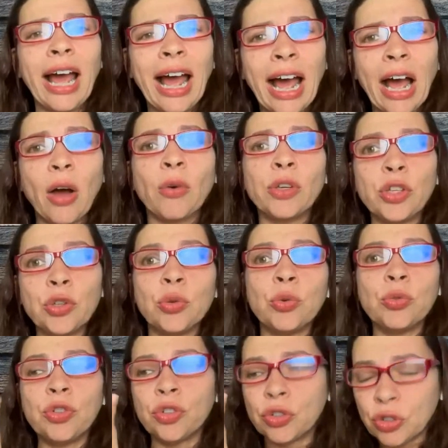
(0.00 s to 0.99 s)
how
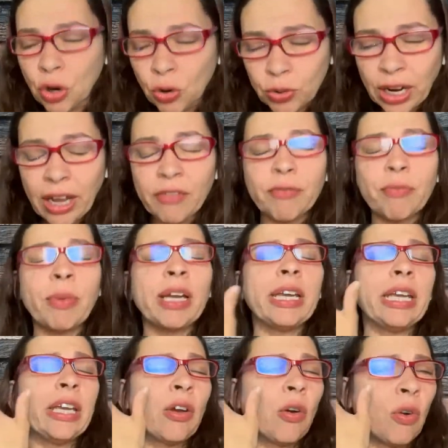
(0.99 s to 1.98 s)
you don't have
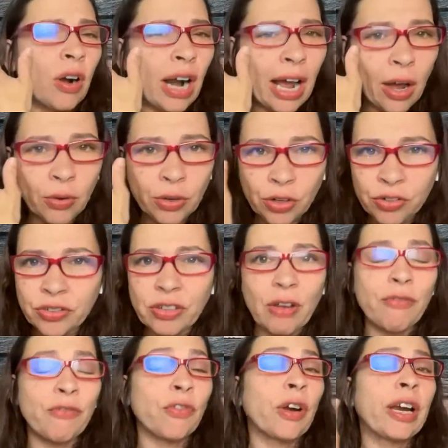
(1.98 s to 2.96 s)
money or how you're
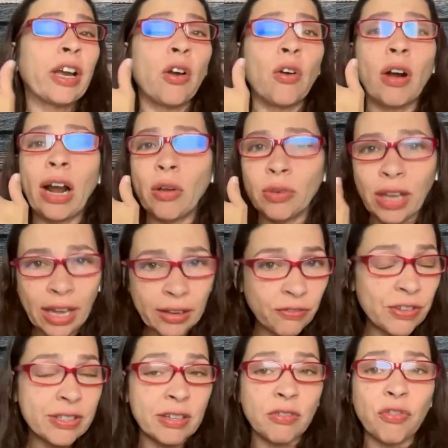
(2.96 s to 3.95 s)
suffering or how
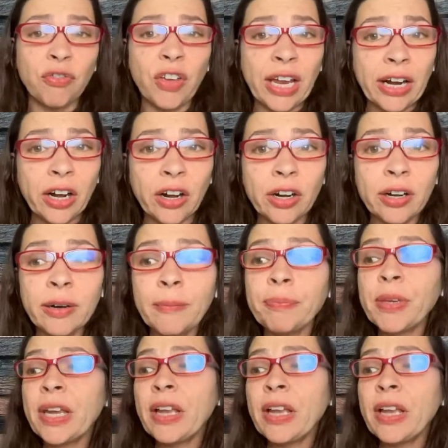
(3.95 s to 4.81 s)
life isn't fair,